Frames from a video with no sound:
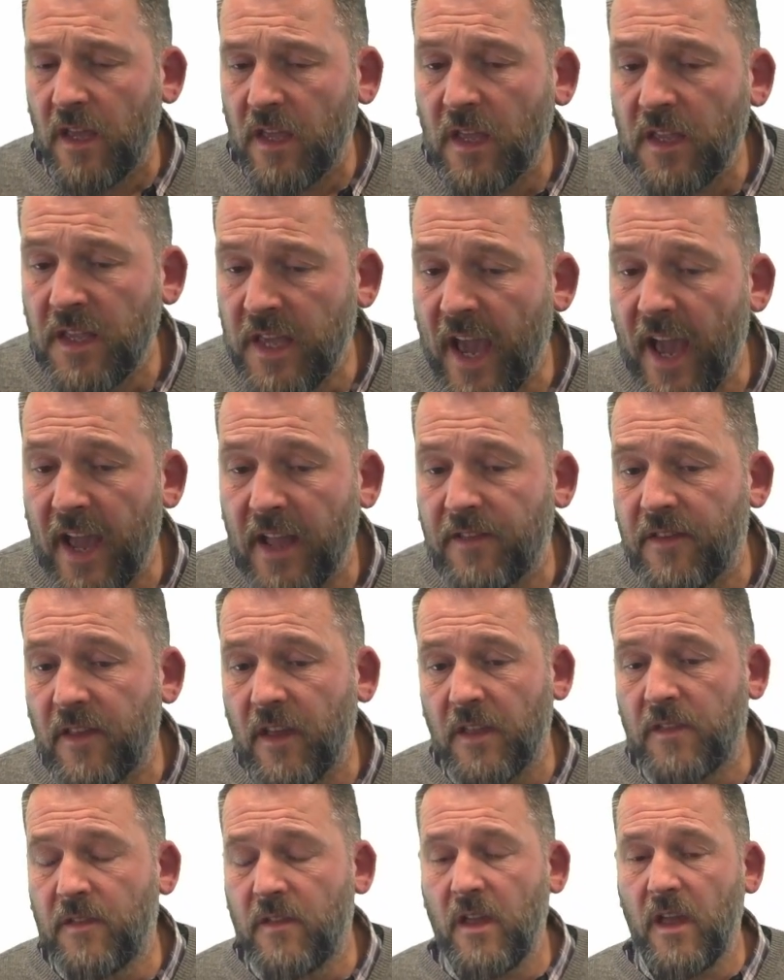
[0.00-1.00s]
Yeah, it's
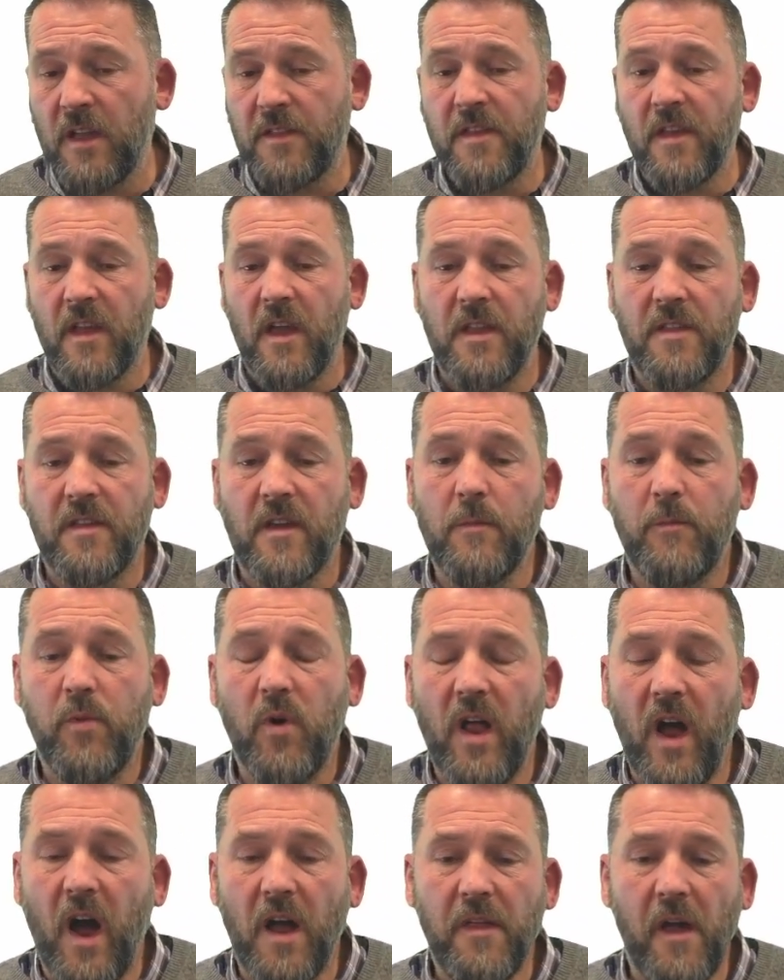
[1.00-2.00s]
a good
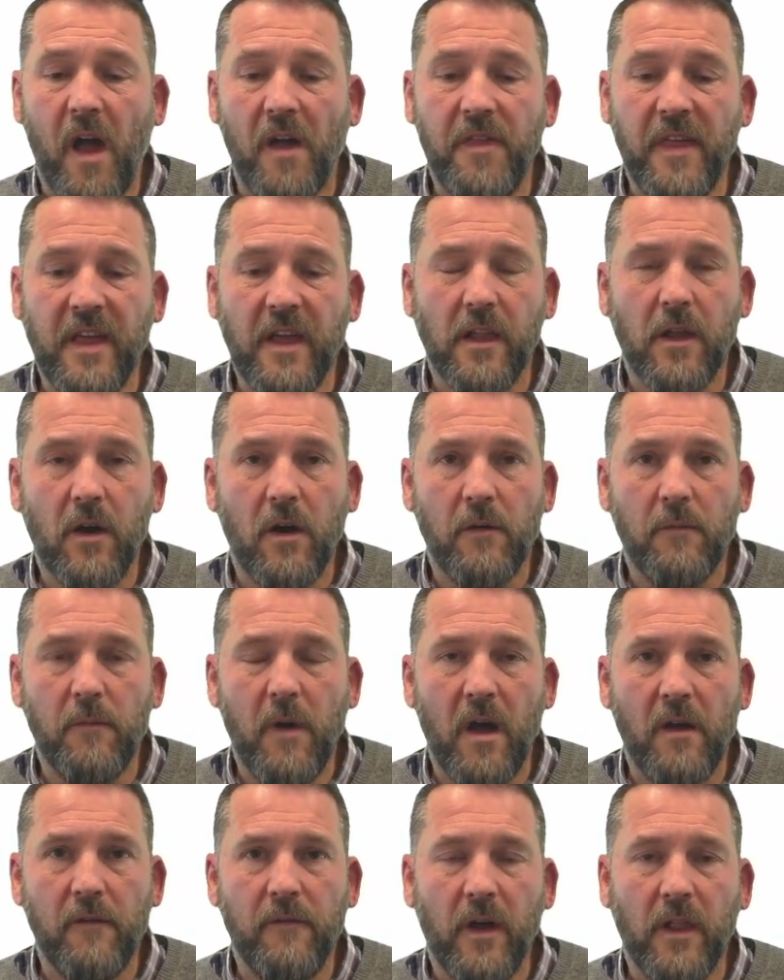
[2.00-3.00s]
point. I think a lot
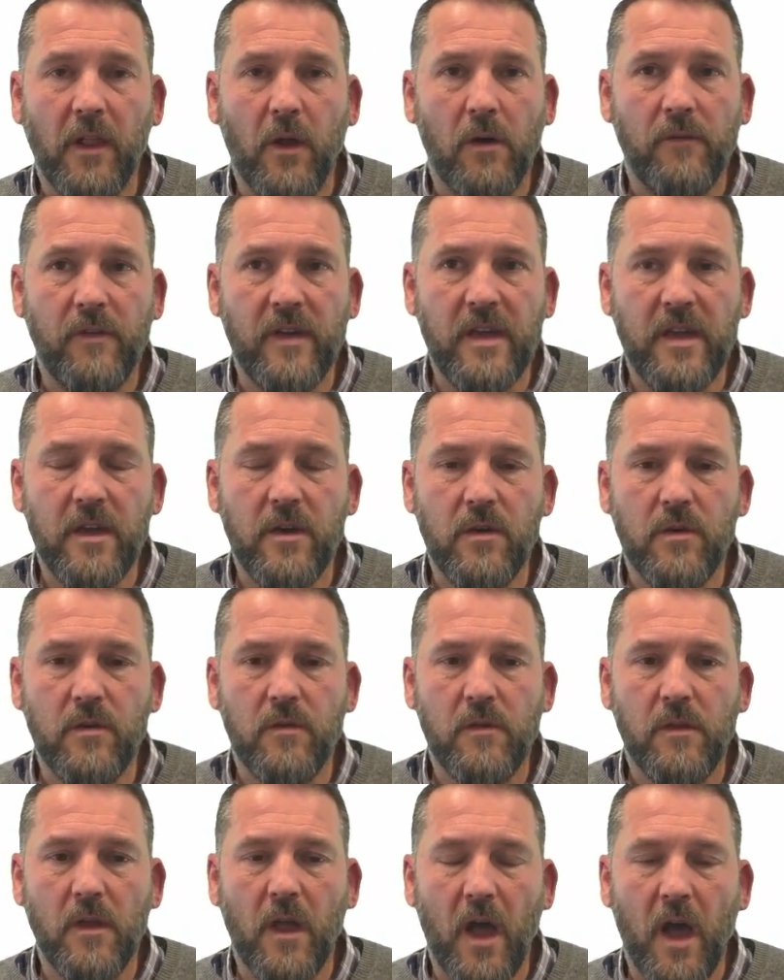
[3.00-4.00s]
of EU
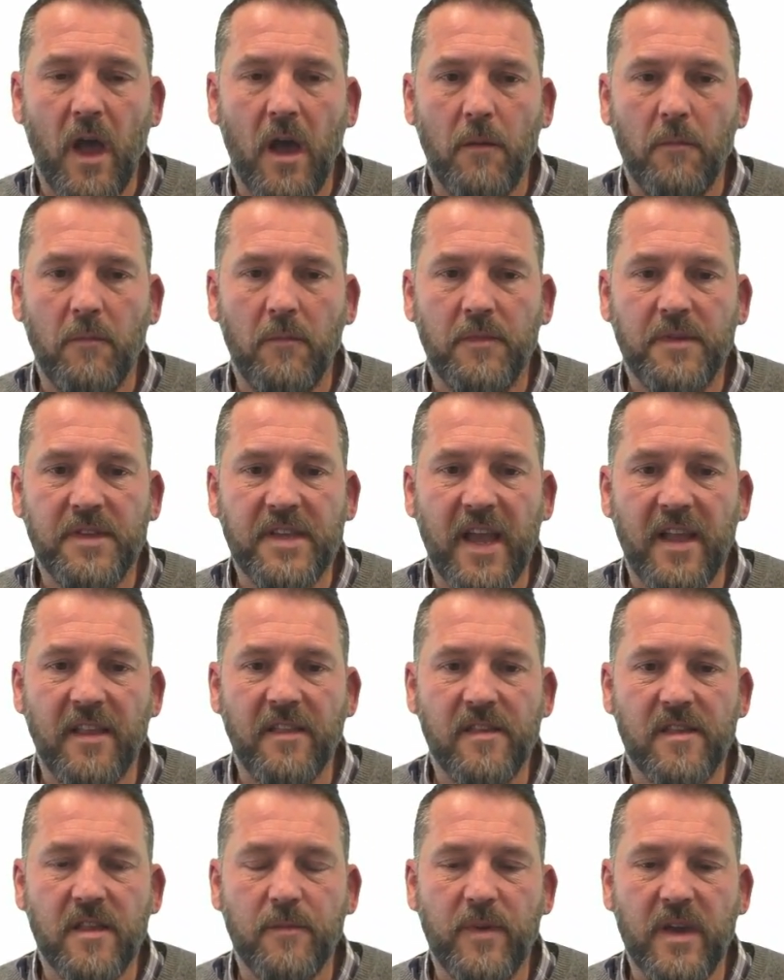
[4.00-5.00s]

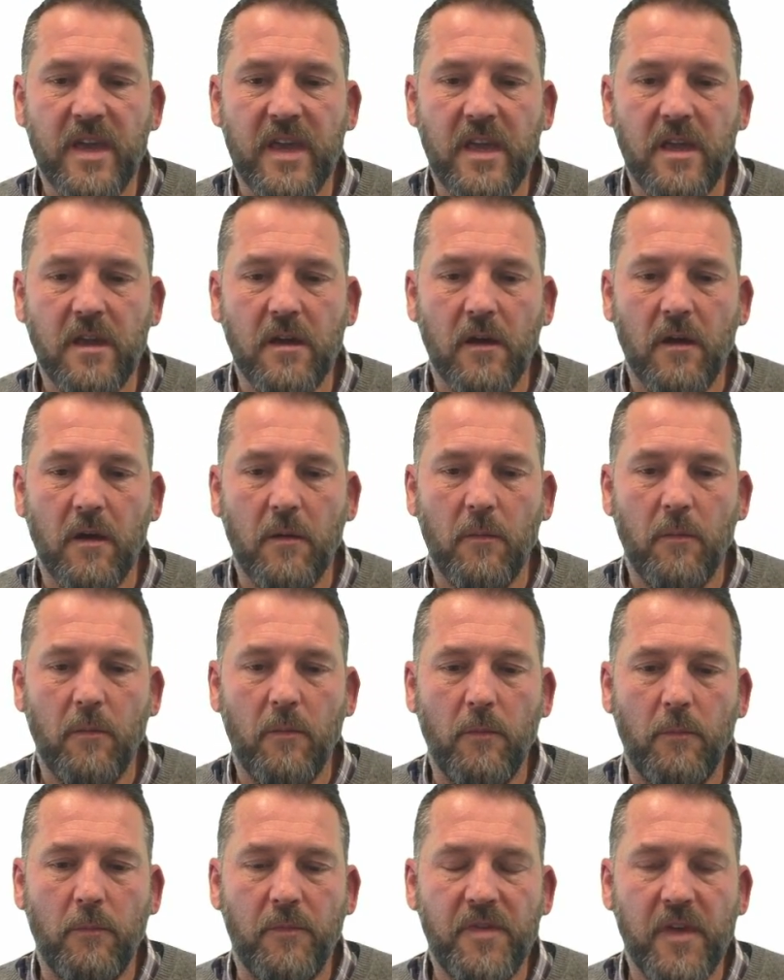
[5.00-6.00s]
tends to be
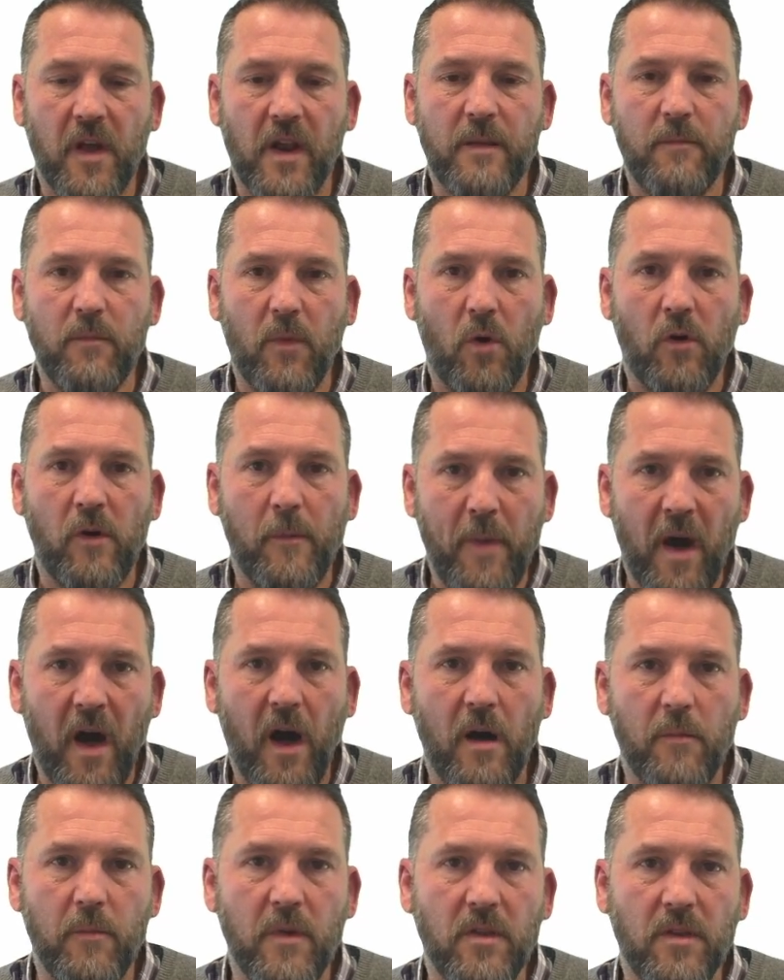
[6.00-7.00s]
certainly more
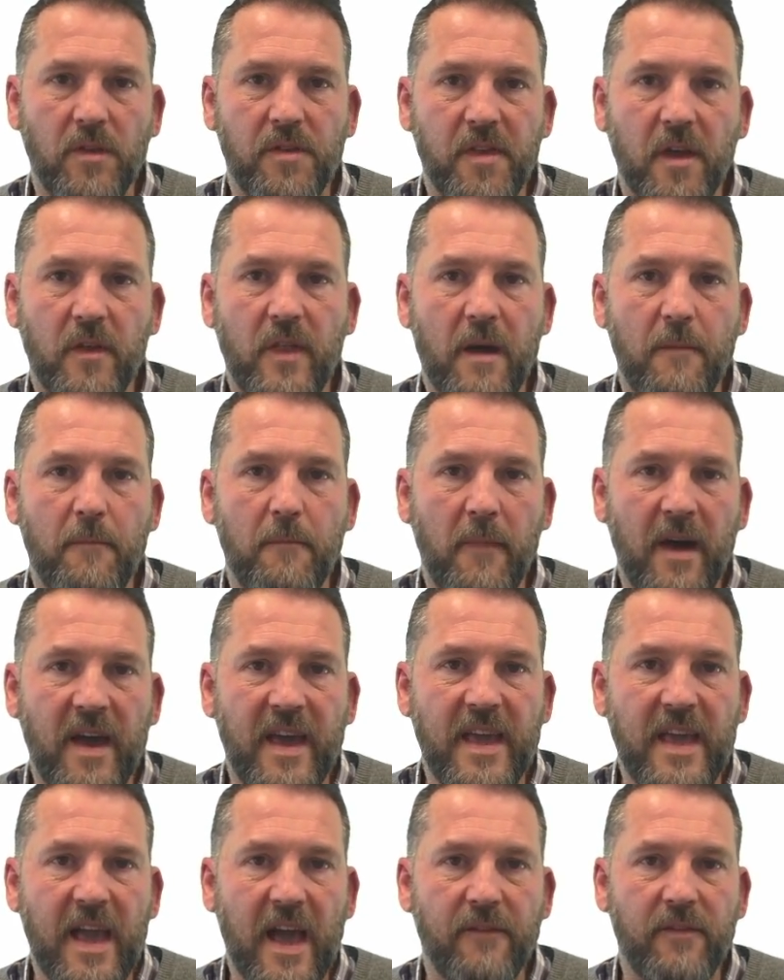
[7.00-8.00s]
apartments, so that
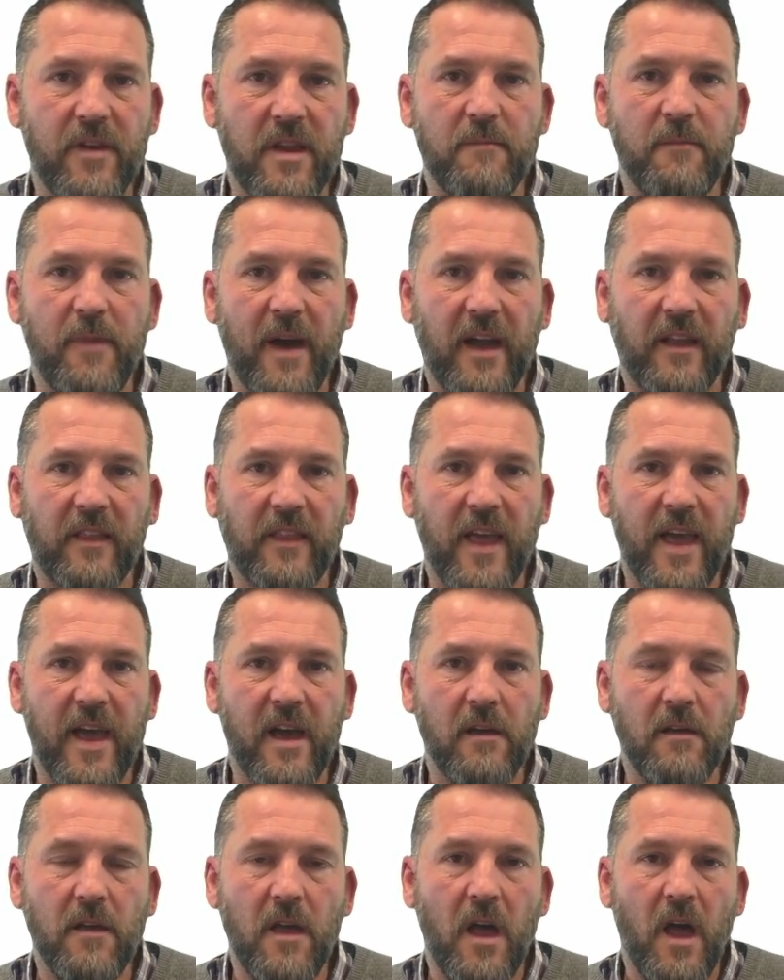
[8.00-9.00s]
may have an impact
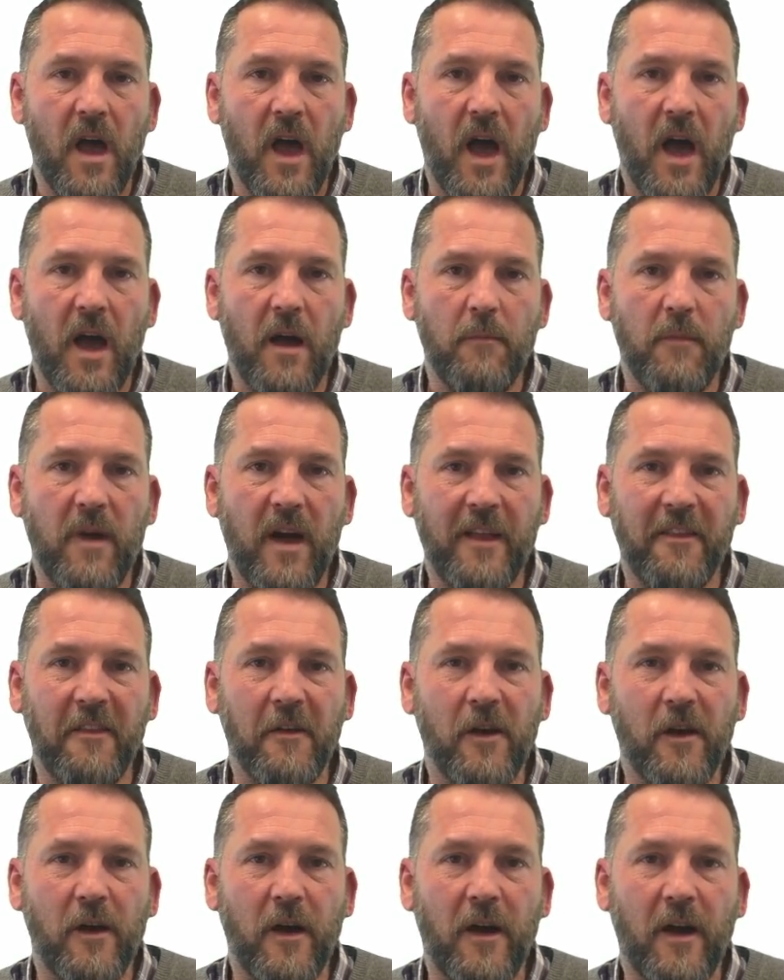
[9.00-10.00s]
there. And
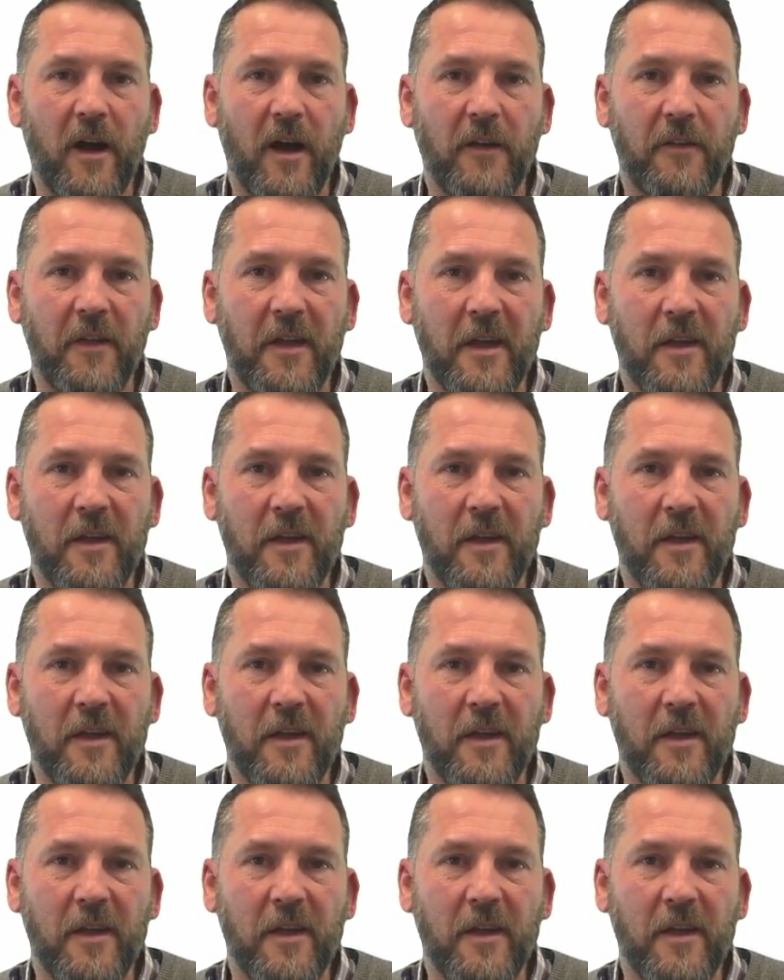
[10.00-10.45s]
I think